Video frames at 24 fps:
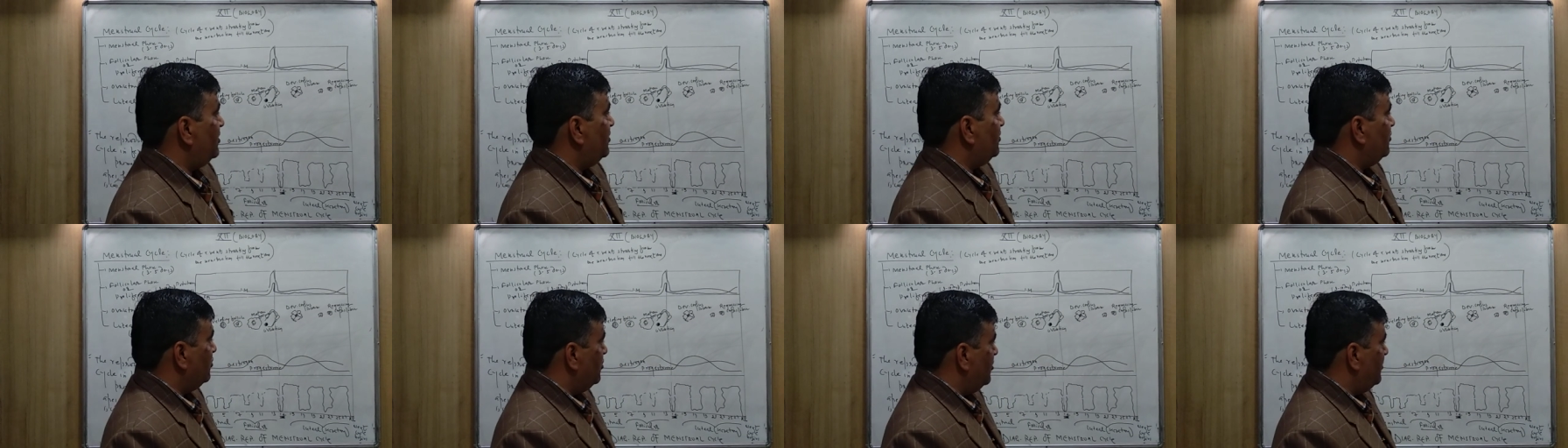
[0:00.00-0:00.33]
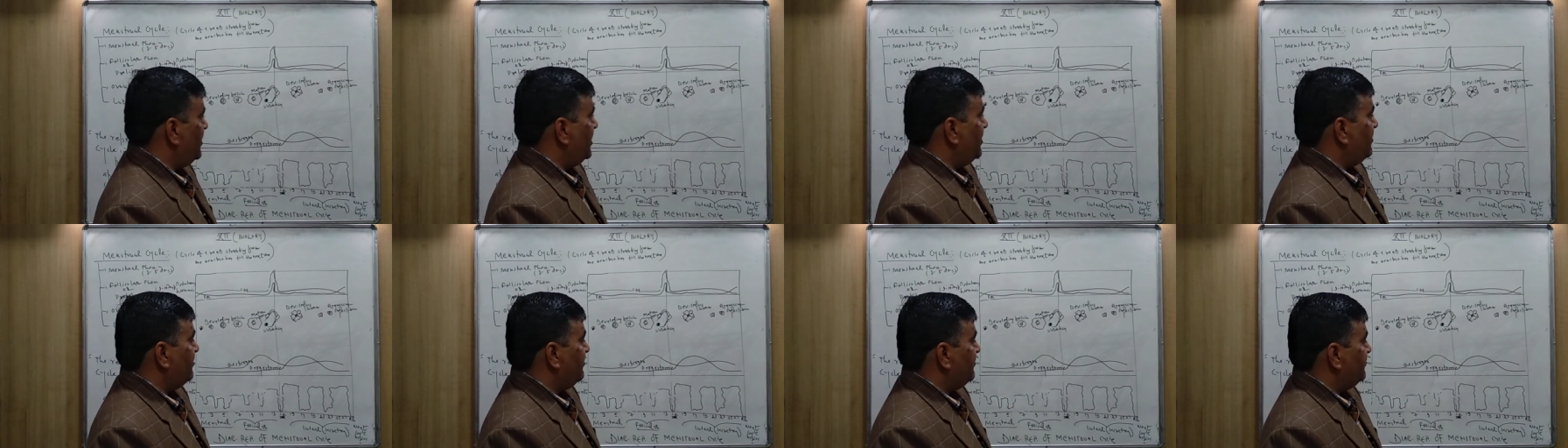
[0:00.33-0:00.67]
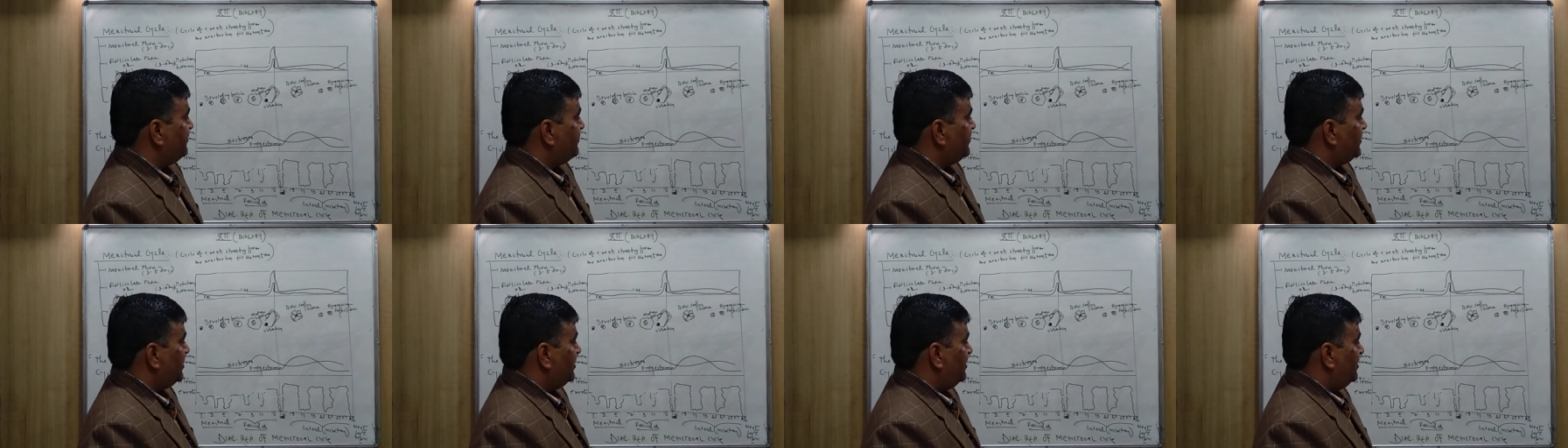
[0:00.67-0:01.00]

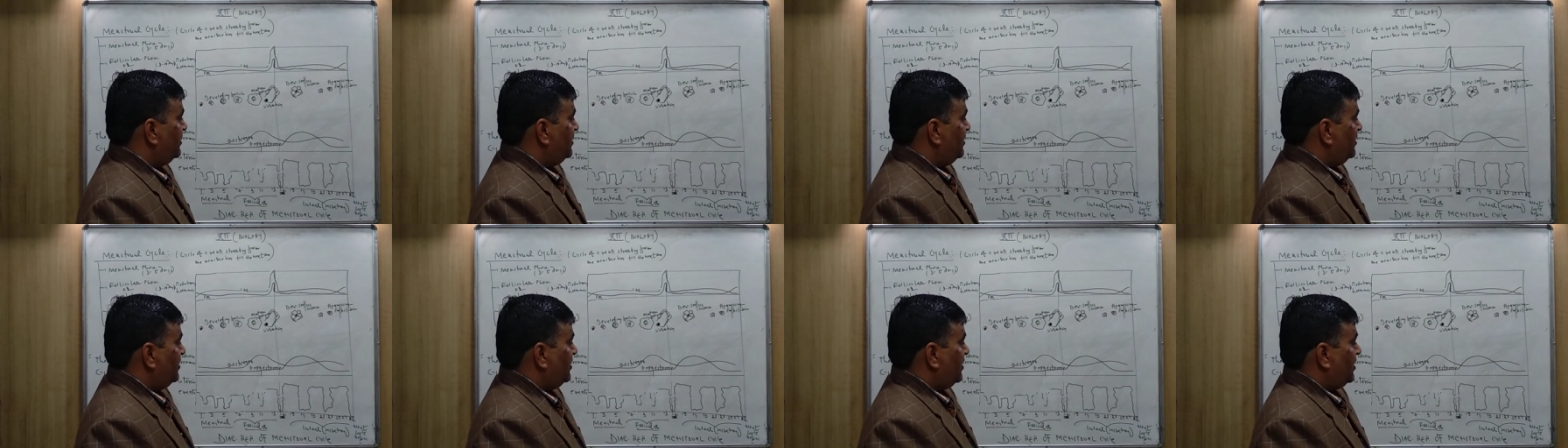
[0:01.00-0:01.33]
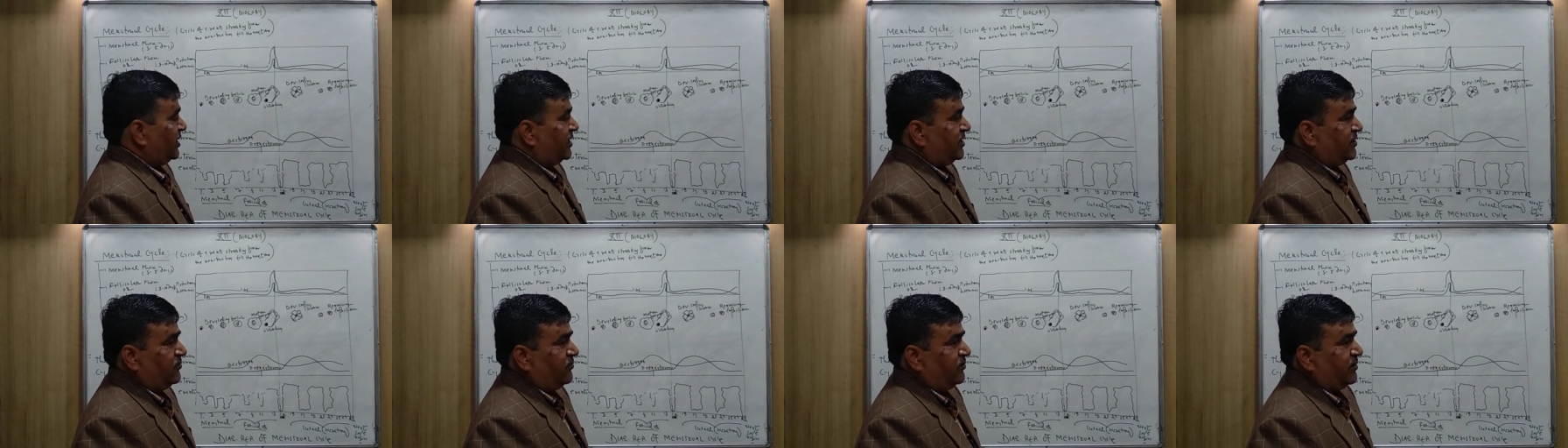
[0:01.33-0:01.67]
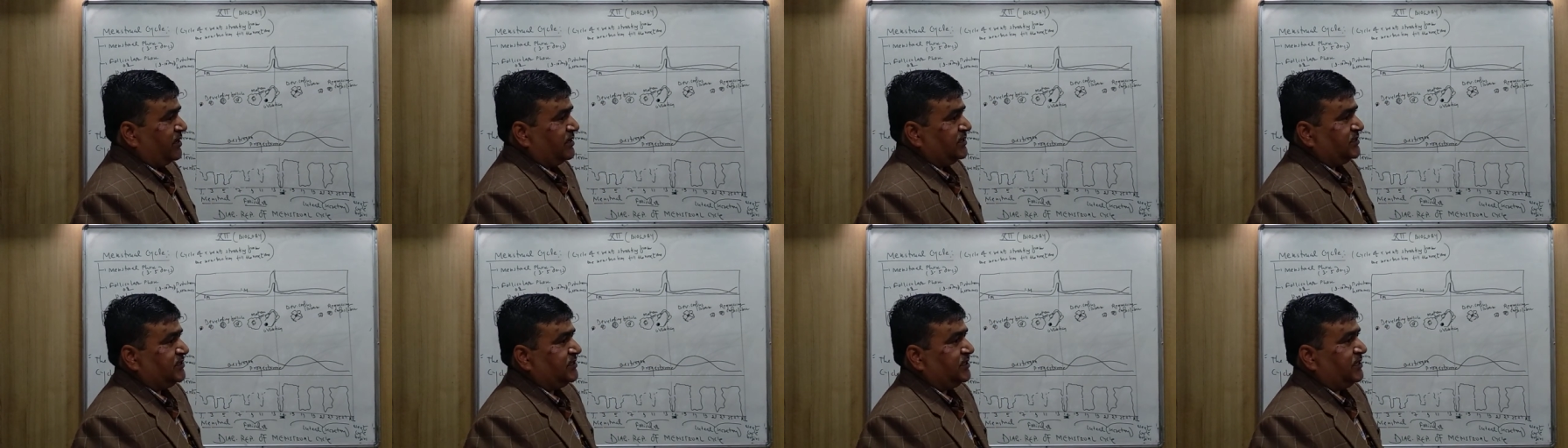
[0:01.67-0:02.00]
ovum, or you
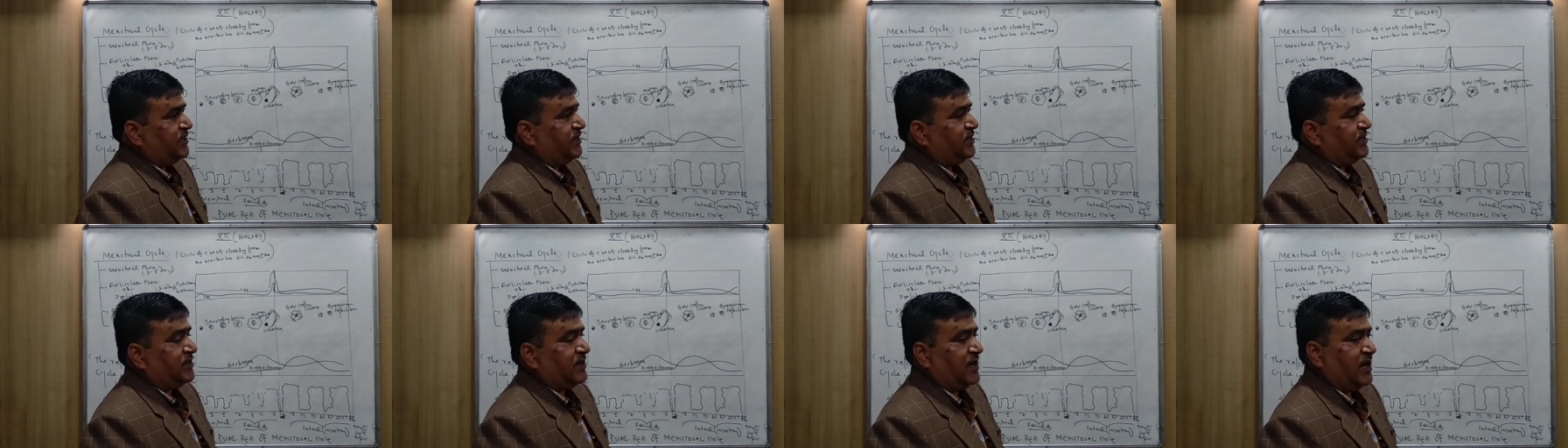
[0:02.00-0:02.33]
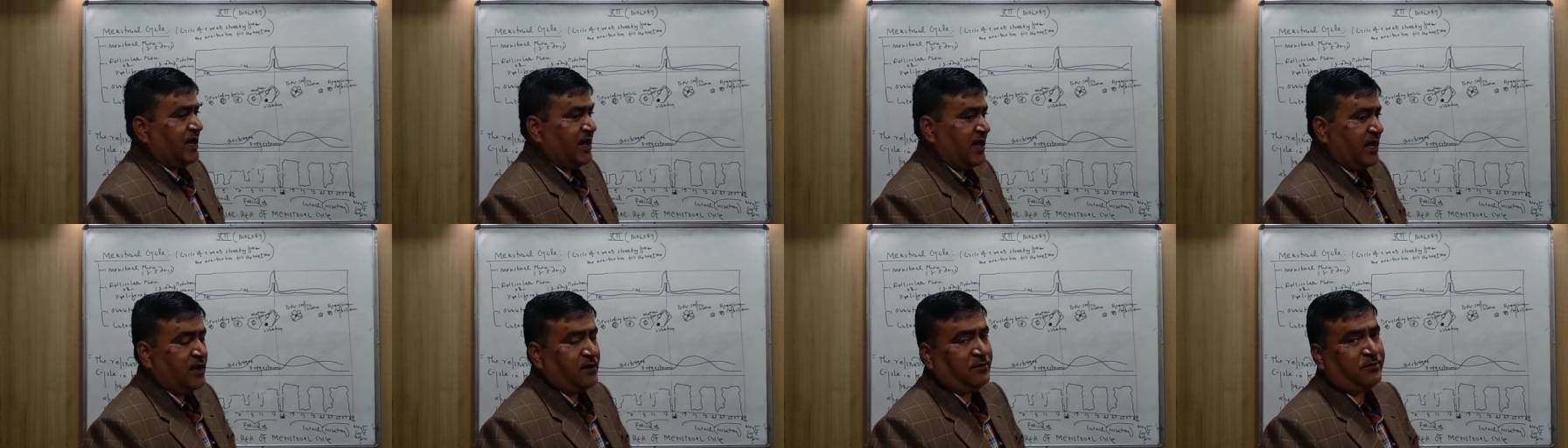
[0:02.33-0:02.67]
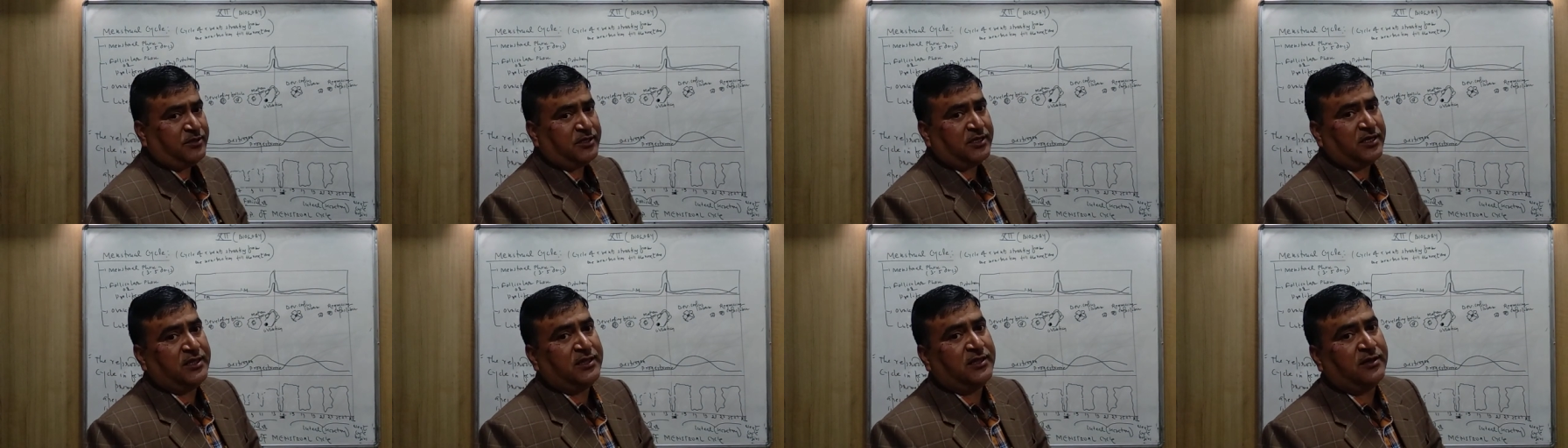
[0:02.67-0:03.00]
can say it
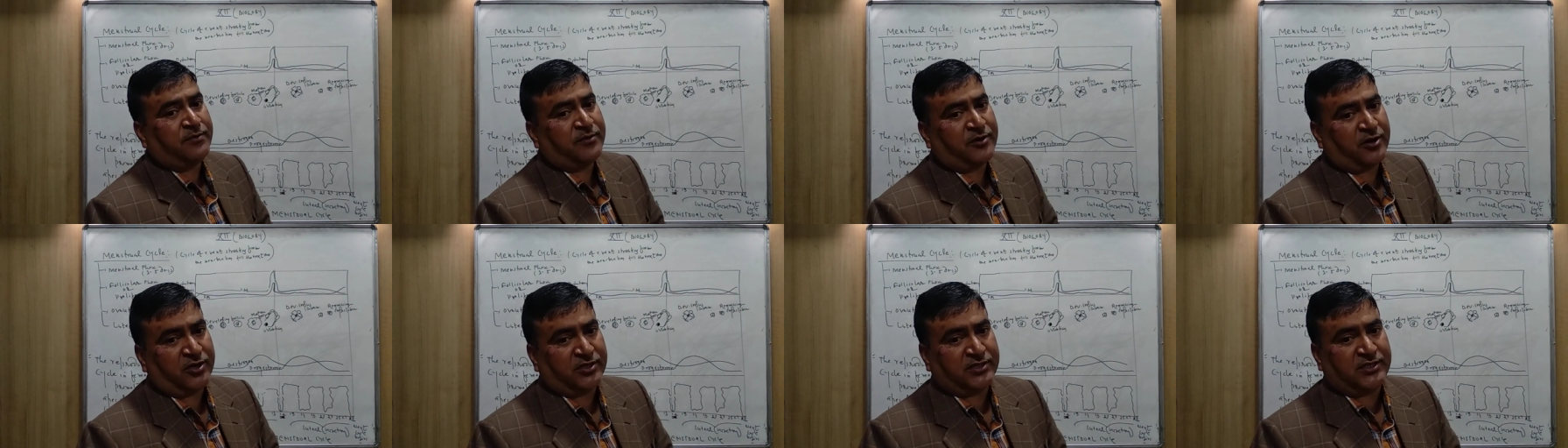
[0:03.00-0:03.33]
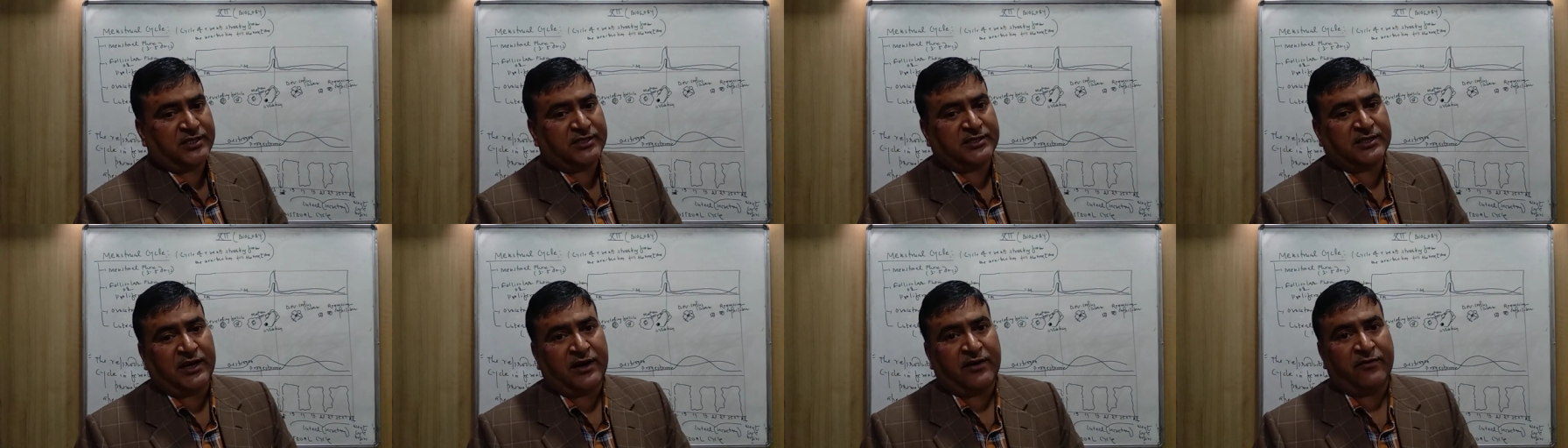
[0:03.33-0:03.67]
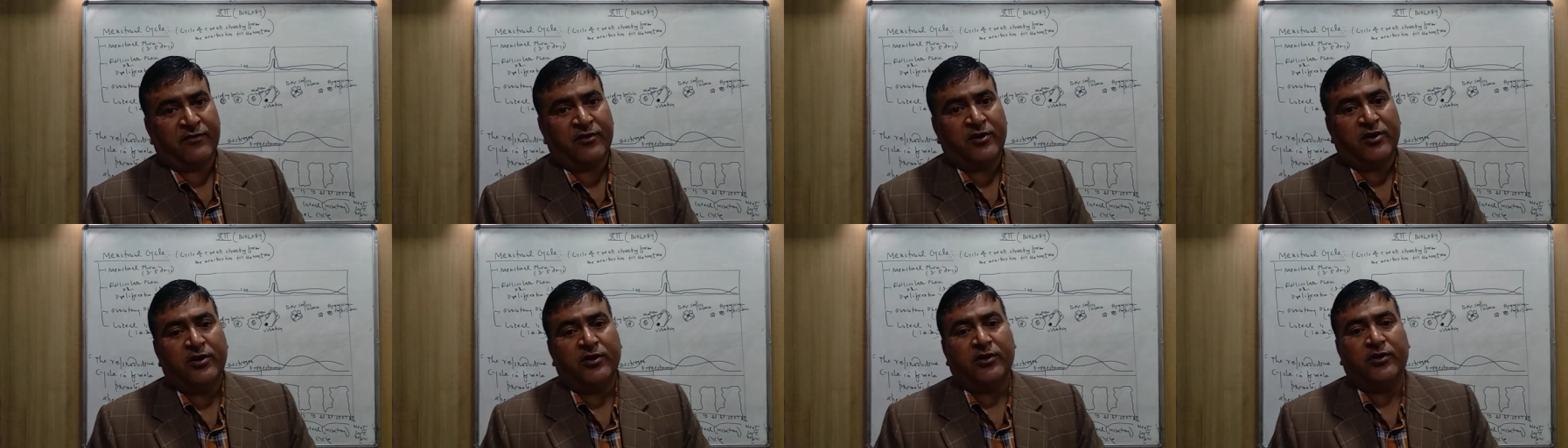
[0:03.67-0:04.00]
helps in the process
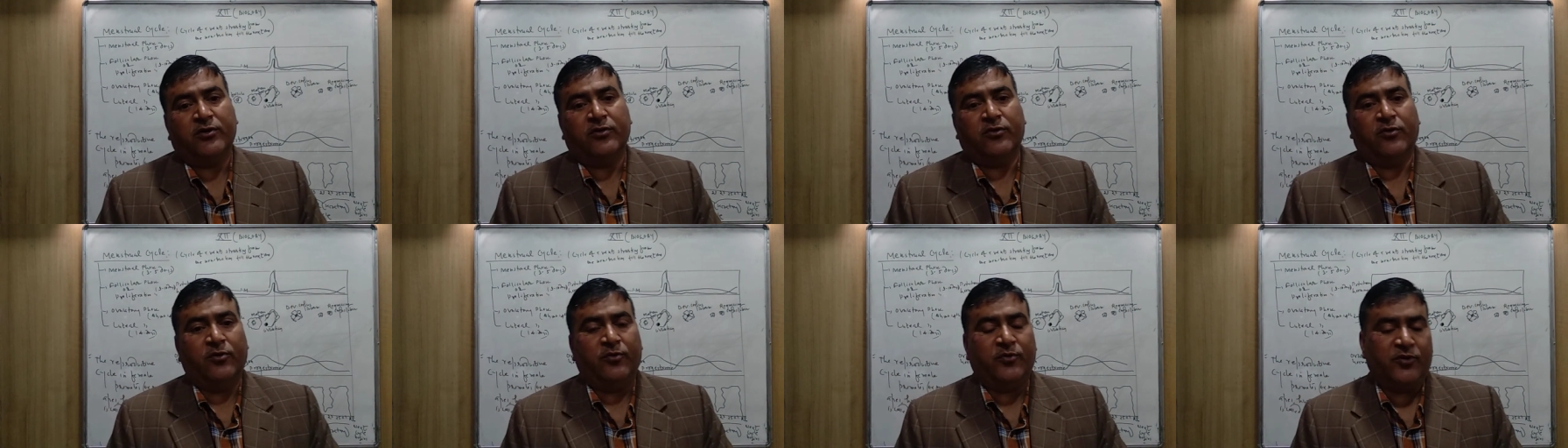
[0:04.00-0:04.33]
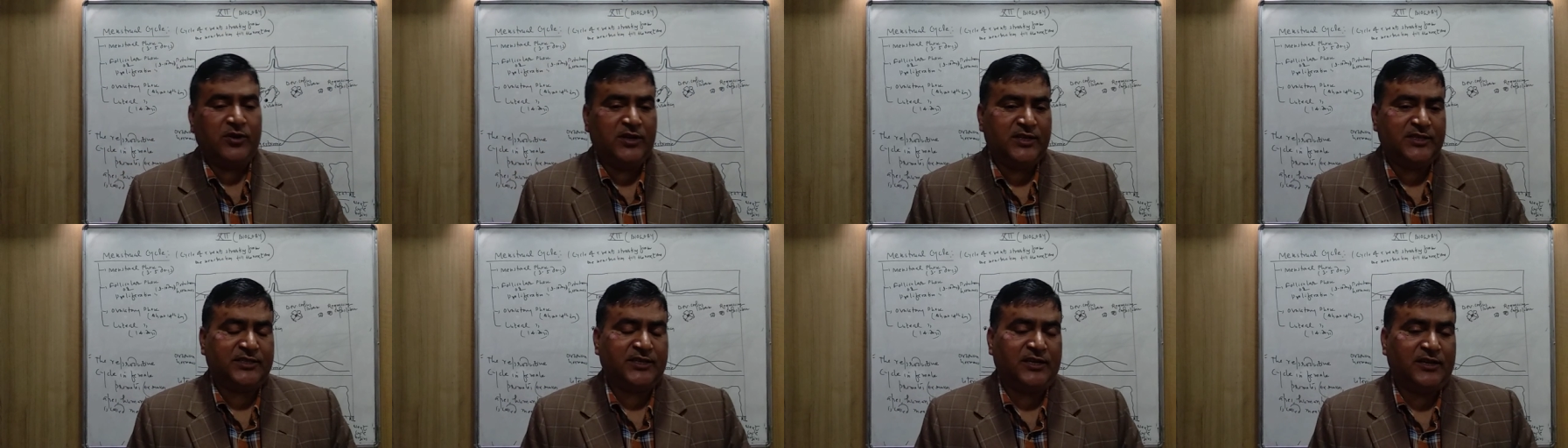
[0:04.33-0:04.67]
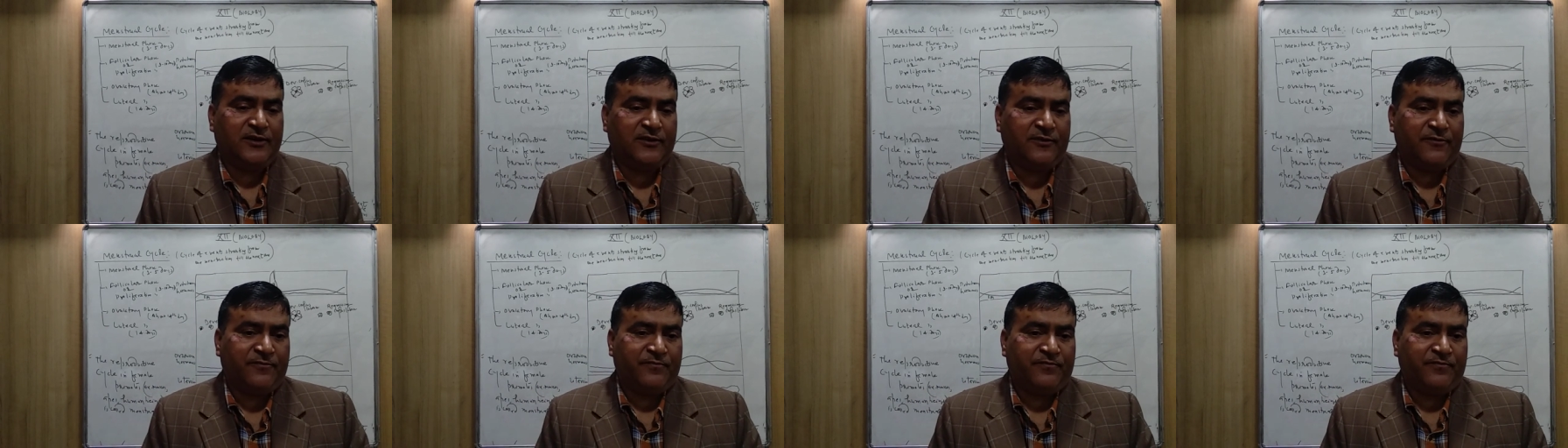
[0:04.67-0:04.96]
of ovulation.